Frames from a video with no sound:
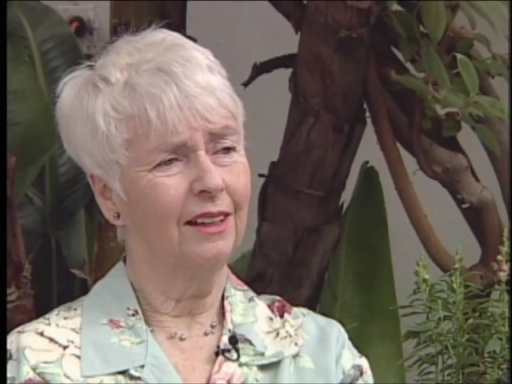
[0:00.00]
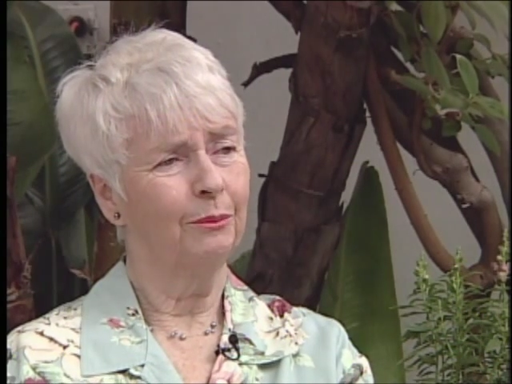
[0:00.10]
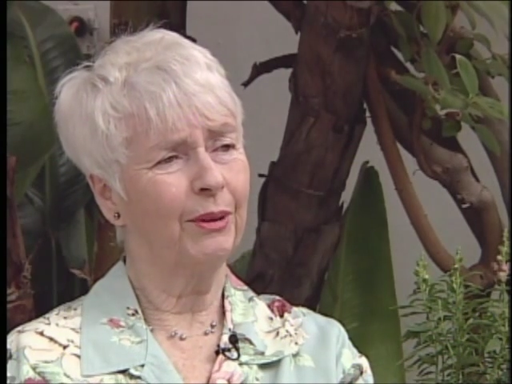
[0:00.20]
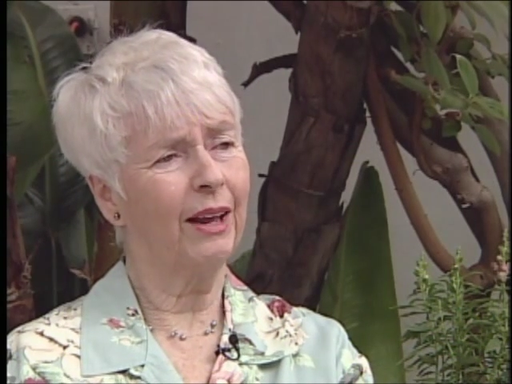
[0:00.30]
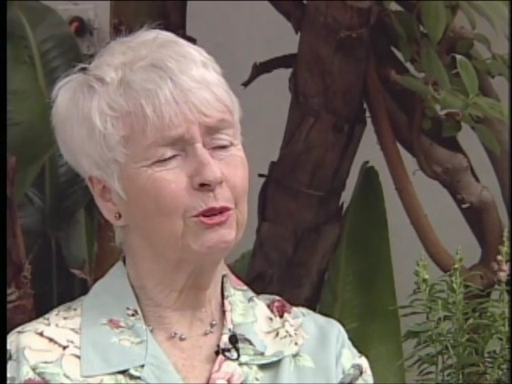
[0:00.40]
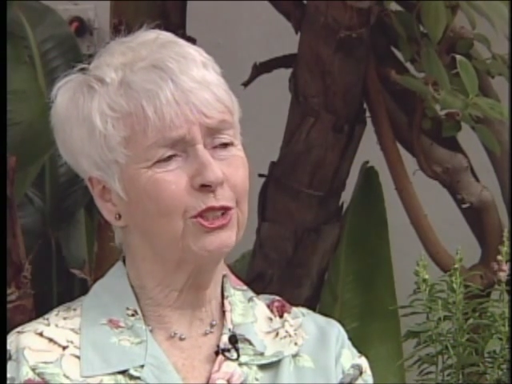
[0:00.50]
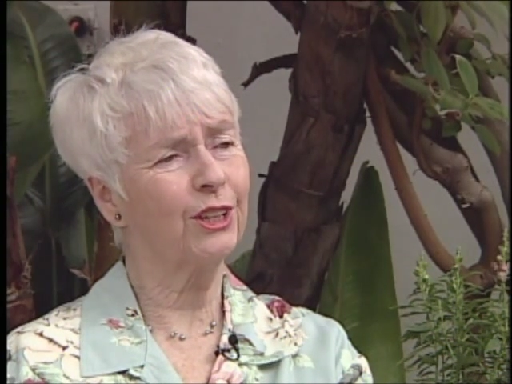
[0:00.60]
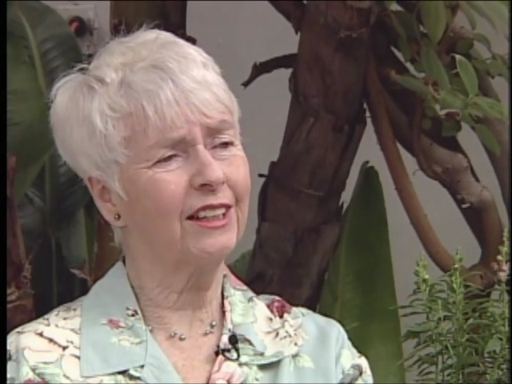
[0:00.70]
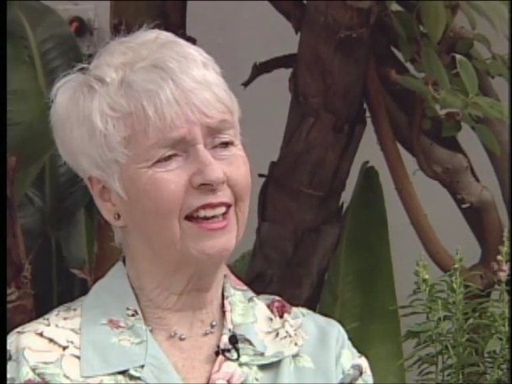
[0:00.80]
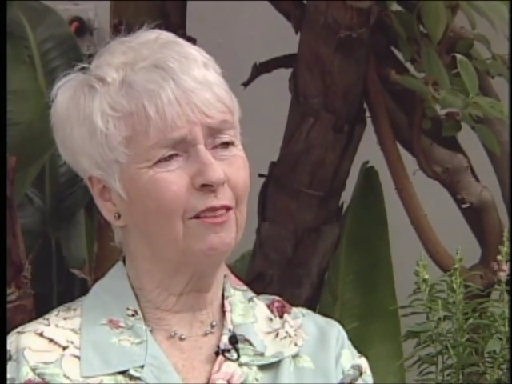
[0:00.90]
but I would
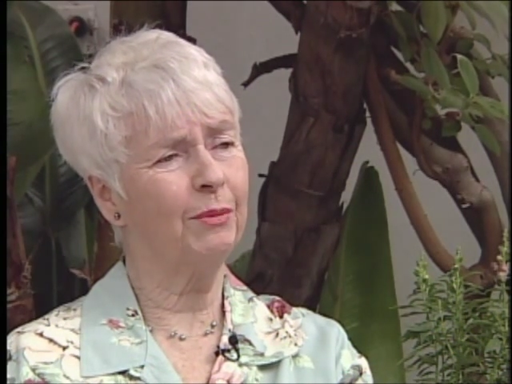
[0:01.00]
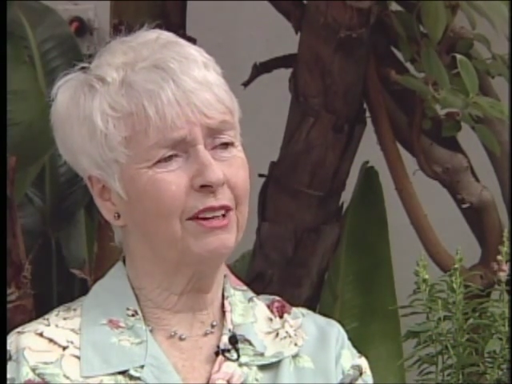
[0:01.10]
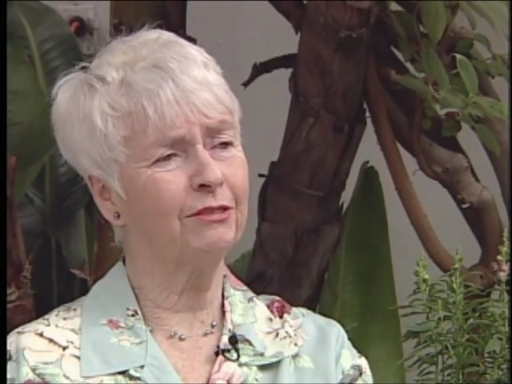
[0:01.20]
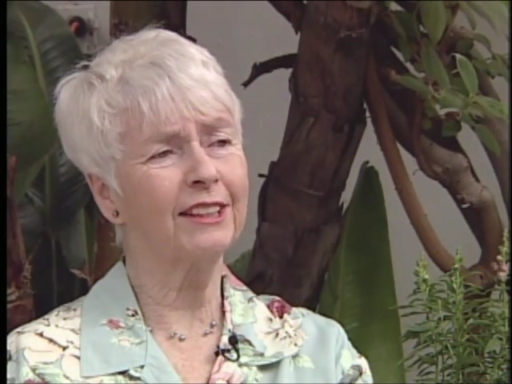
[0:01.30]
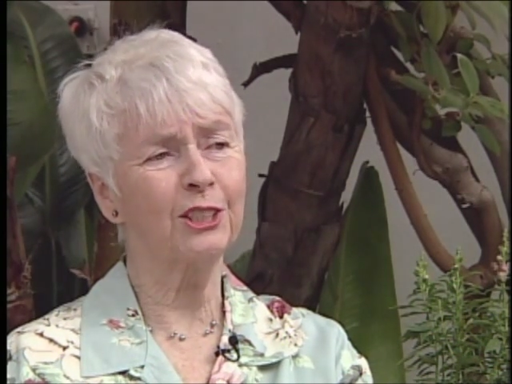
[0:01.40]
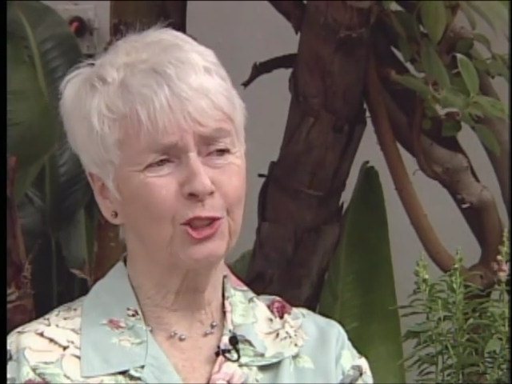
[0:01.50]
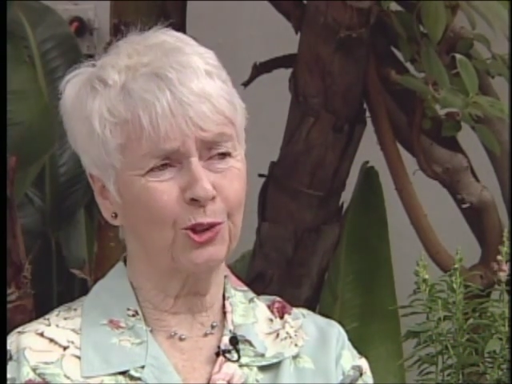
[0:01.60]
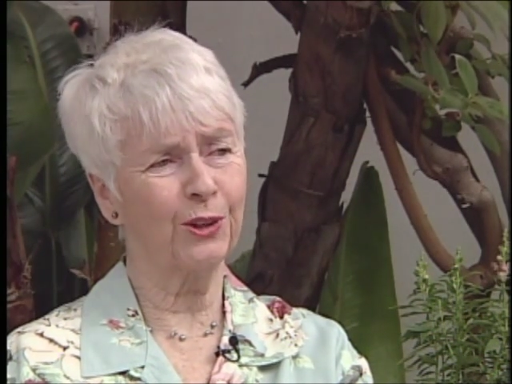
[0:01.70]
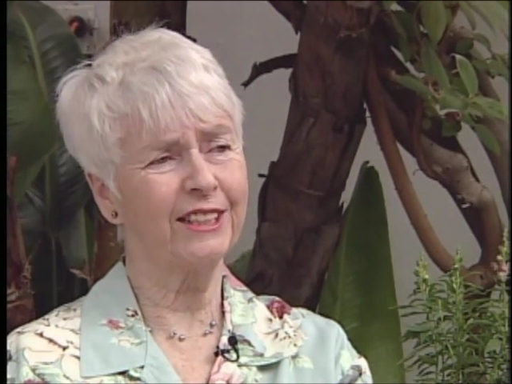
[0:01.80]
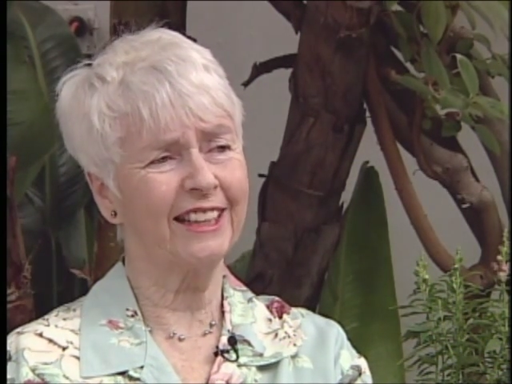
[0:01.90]
certainly have been a village
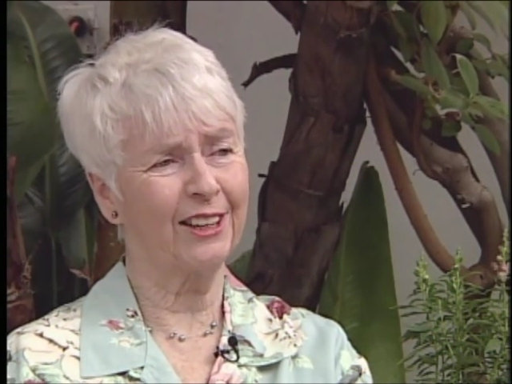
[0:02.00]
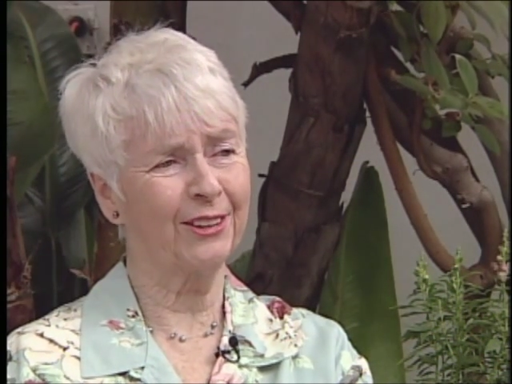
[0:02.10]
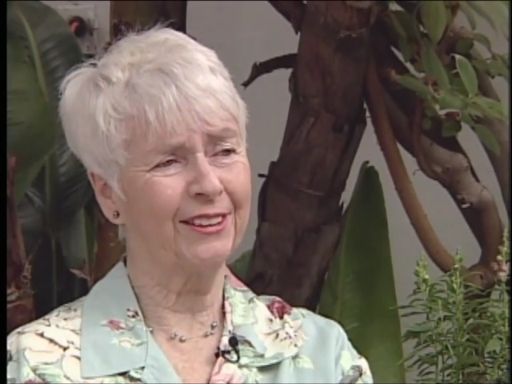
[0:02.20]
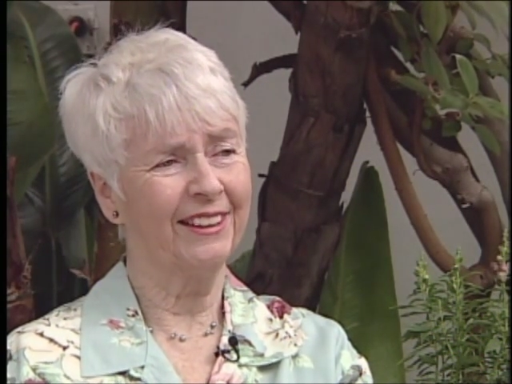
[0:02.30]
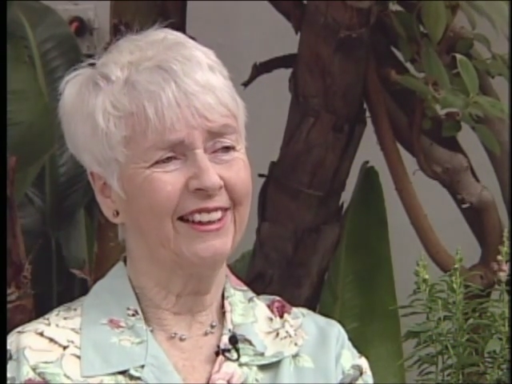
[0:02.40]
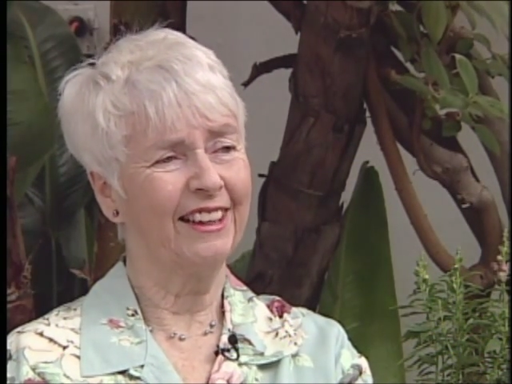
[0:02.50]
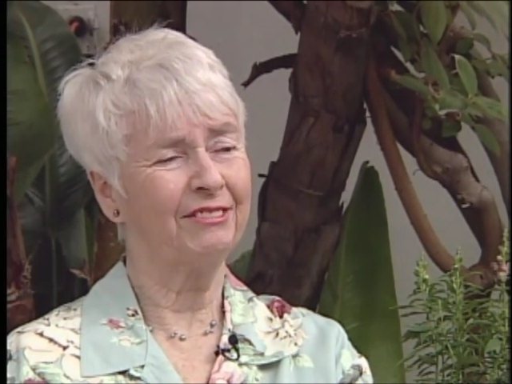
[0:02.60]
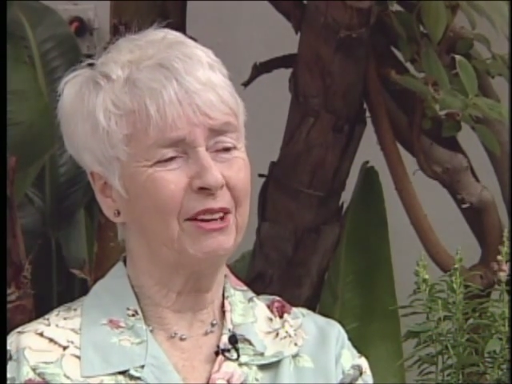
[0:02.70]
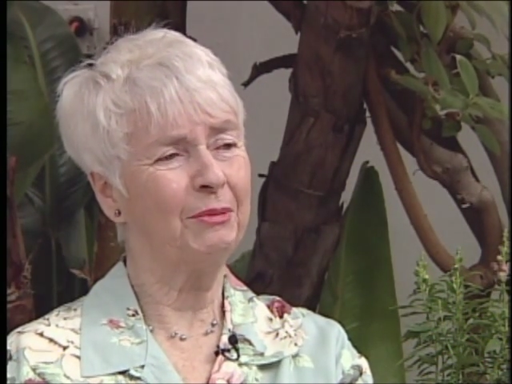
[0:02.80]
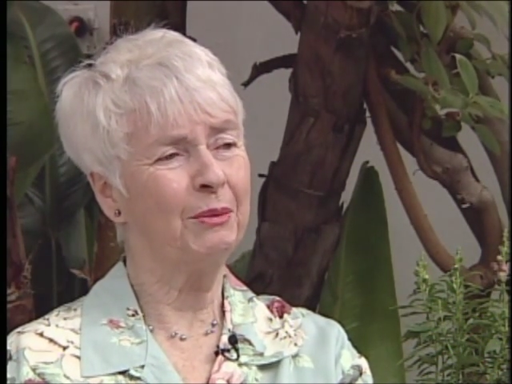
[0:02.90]
storyteller if
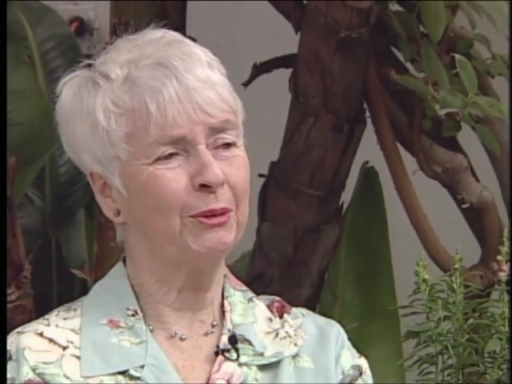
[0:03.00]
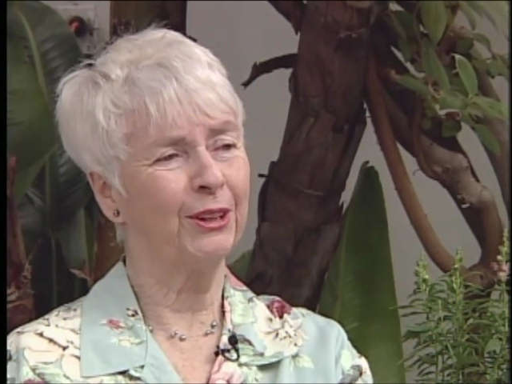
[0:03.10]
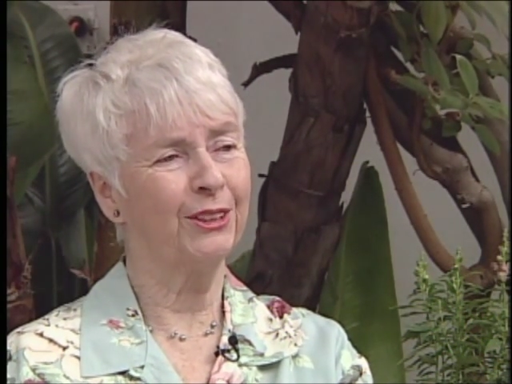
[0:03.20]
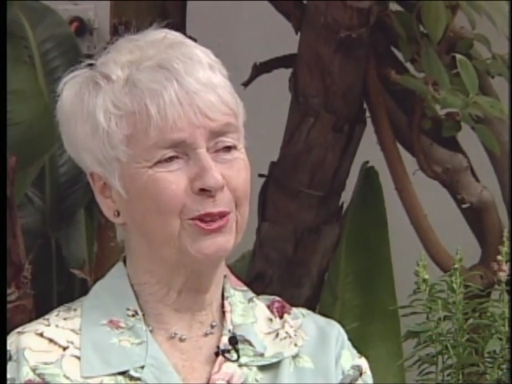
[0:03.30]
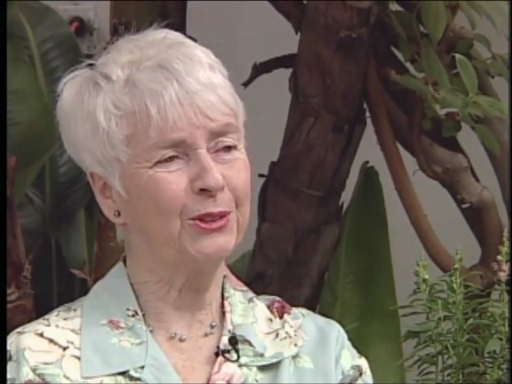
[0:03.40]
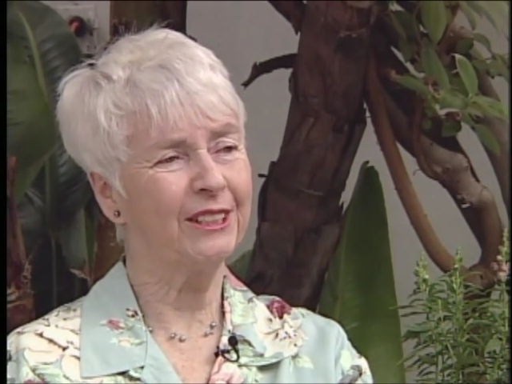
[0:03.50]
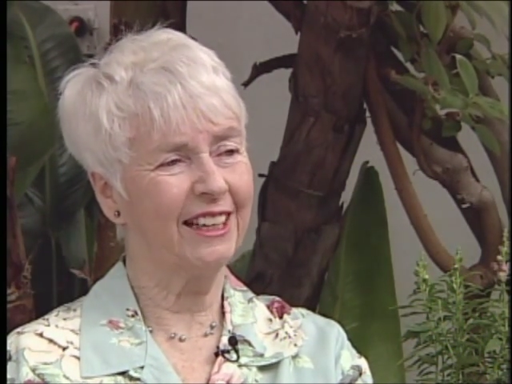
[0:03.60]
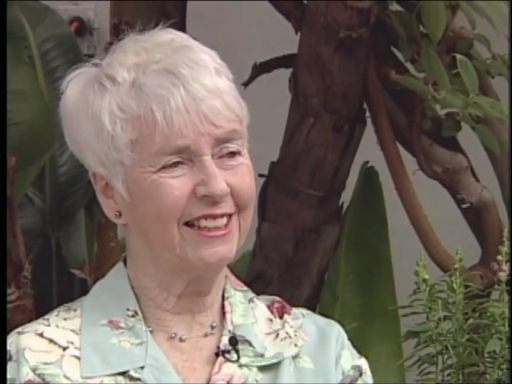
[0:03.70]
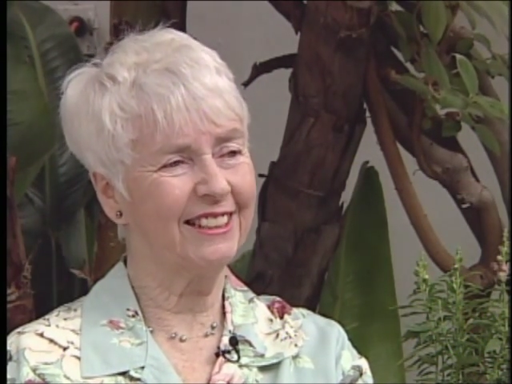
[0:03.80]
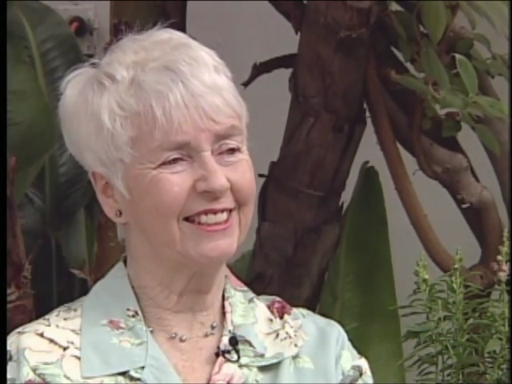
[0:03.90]
I'd been born in those
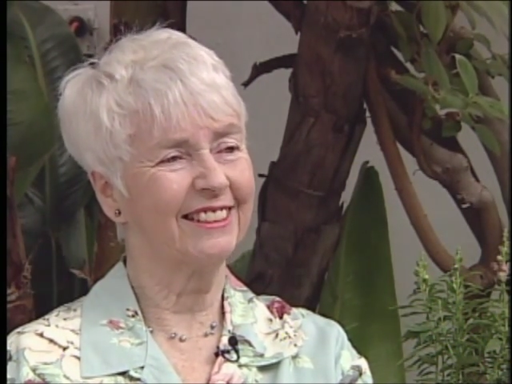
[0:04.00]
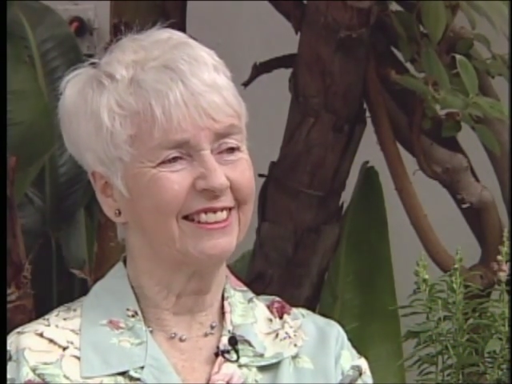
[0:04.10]
days.